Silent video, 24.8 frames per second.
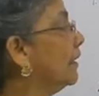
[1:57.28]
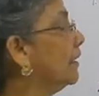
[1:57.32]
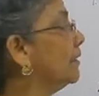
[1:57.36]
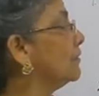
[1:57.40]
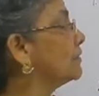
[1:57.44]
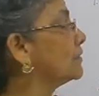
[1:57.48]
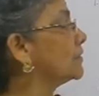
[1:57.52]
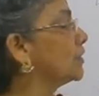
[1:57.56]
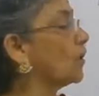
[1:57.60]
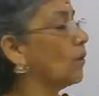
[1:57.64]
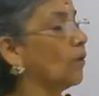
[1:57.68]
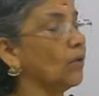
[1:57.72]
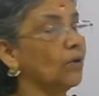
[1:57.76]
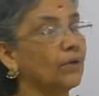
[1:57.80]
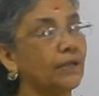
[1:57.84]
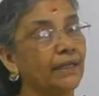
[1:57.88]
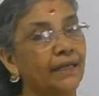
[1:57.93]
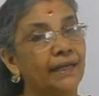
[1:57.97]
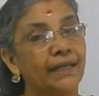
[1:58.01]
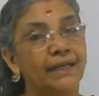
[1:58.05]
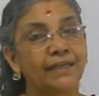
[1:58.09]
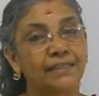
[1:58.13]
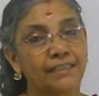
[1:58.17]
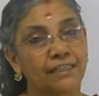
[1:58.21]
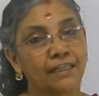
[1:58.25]
sole
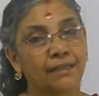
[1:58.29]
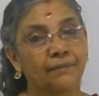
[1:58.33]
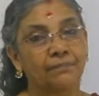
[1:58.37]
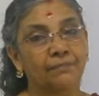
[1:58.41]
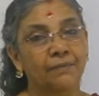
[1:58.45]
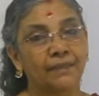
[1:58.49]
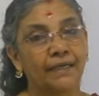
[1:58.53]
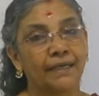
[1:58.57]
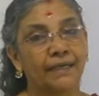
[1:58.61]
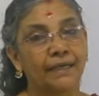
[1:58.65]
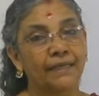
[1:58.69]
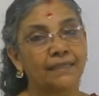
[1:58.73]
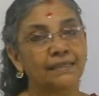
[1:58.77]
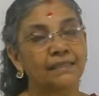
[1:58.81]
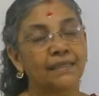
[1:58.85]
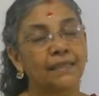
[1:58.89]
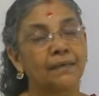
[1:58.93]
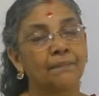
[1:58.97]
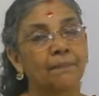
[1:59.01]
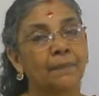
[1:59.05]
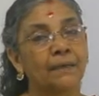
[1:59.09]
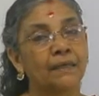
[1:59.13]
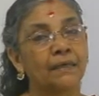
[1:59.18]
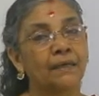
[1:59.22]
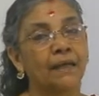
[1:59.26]
dealership, that is a
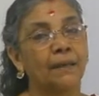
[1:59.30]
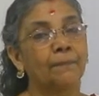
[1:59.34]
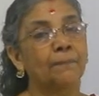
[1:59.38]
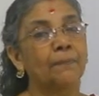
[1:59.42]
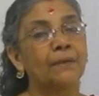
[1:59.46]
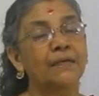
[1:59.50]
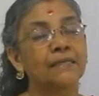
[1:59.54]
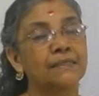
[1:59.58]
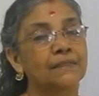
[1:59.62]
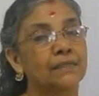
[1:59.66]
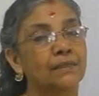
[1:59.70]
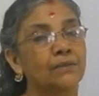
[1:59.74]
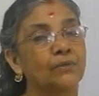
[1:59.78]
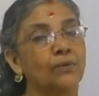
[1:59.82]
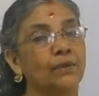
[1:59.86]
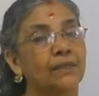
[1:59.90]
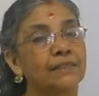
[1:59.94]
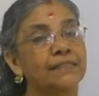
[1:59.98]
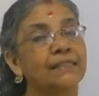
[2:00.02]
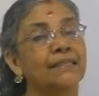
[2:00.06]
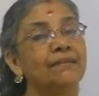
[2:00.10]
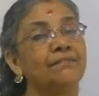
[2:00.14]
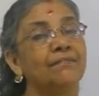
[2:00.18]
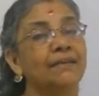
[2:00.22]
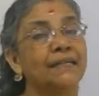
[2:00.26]
person who has
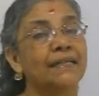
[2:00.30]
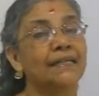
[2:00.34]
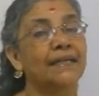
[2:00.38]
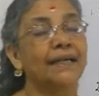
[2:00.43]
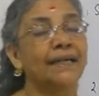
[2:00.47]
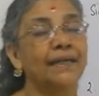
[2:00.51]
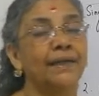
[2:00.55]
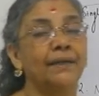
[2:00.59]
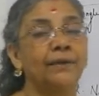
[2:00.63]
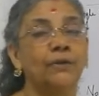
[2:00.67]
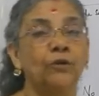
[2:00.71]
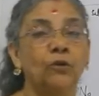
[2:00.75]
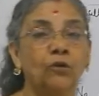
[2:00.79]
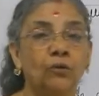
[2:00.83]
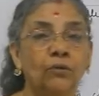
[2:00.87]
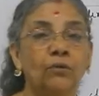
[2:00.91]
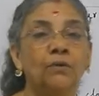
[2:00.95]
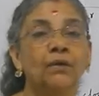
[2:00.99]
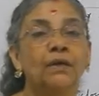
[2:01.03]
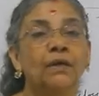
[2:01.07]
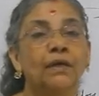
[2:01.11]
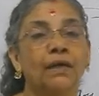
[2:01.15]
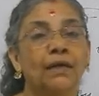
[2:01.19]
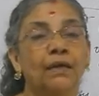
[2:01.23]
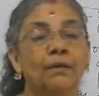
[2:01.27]
invented a
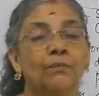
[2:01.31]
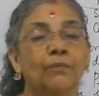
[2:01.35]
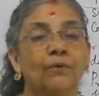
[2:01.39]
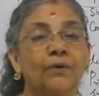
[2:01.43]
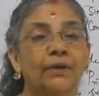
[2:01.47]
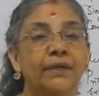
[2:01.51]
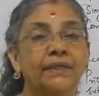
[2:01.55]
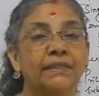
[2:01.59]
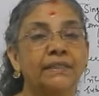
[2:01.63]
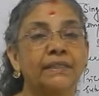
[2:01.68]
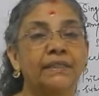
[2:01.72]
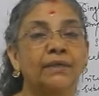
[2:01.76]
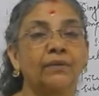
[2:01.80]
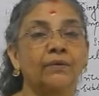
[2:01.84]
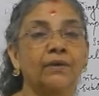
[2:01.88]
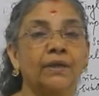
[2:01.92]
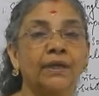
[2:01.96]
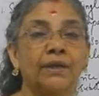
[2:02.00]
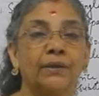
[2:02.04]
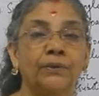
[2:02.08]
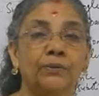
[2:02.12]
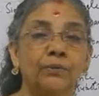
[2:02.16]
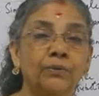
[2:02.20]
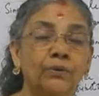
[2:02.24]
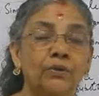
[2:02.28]
new commodity or
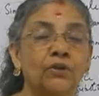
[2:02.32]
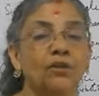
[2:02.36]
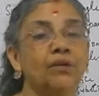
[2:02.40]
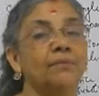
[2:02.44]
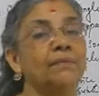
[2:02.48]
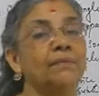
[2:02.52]
a new raw